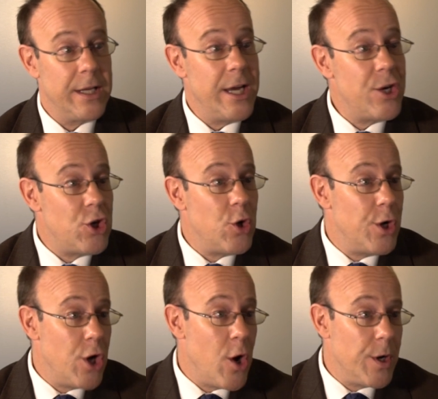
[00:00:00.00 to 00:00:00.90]
issued
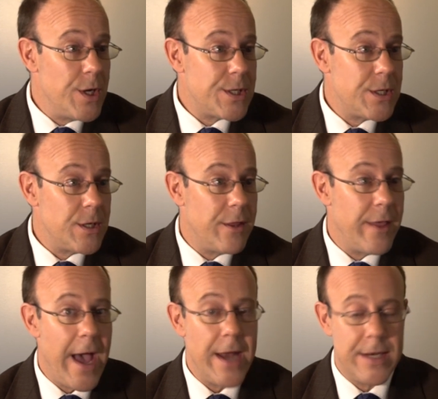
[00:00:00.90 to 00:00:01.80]
a notice
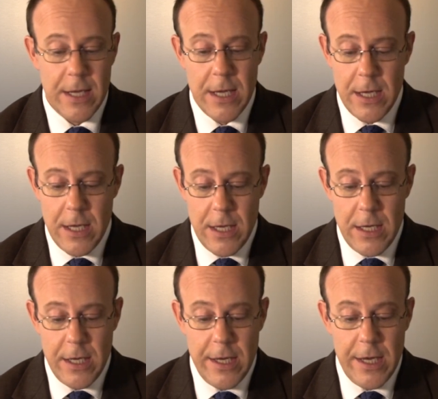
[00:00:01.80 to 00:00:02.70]
that
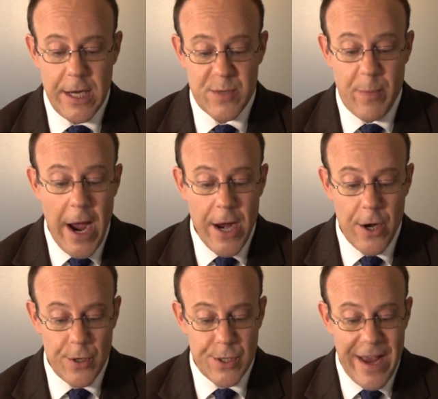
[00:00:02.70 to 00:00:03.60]

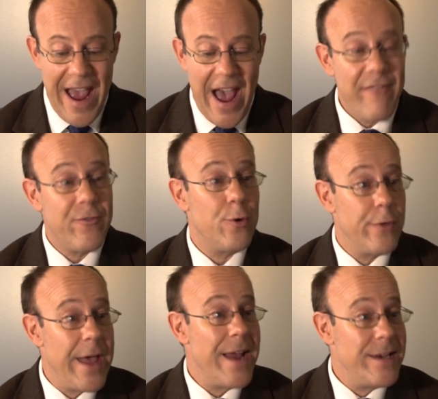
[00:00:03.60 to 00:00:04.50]
expires after
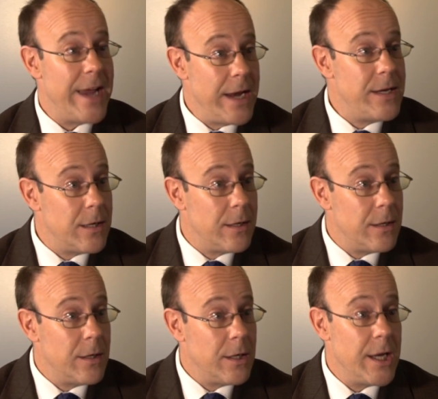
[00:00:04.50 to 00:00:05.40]
that date,
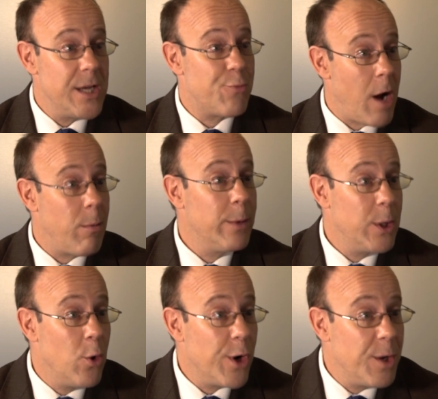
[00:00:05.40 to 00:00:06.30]
it's probably
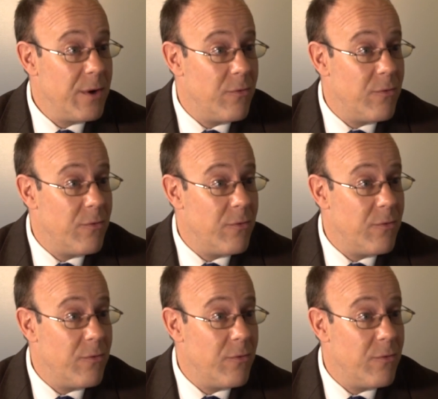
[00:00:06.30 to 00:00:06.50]
going to be